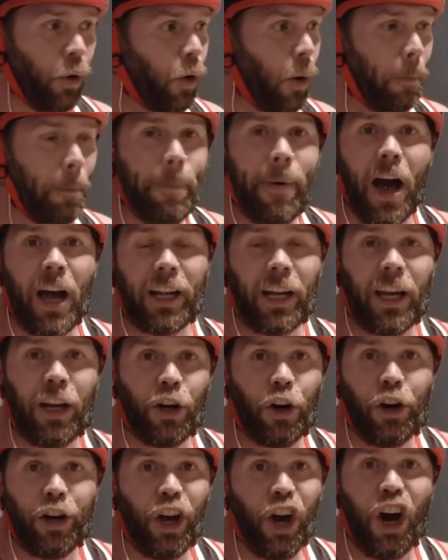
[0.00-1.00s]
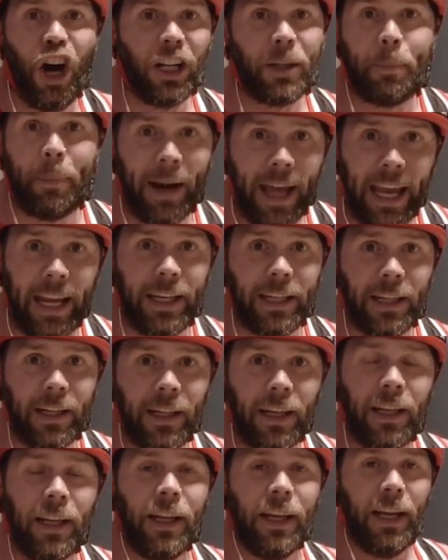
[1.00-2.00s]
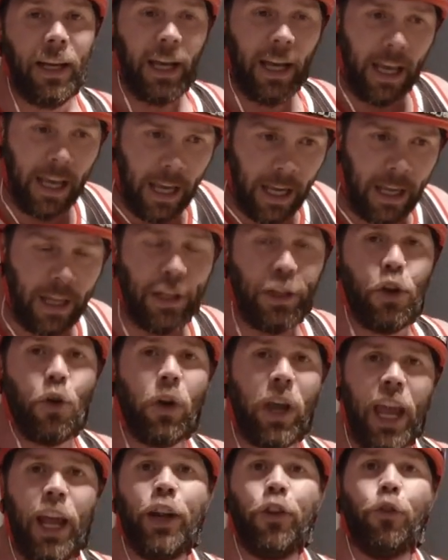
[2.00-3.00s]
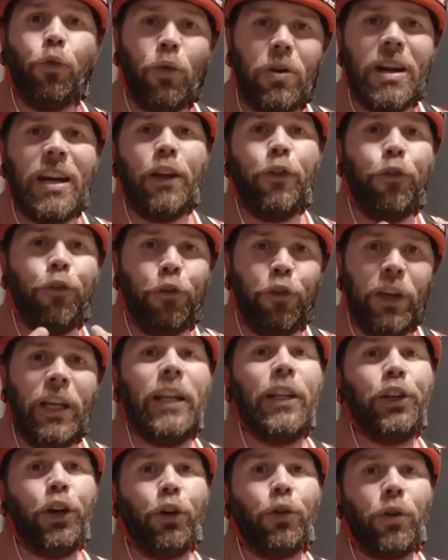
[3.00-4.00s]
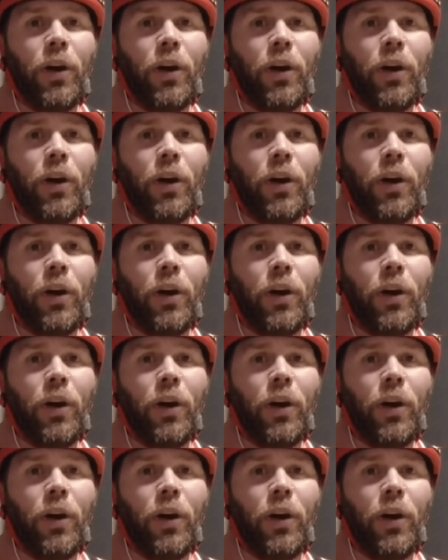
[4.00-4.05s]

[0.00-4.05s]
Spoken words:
or butter on a hot plate. You can really feel your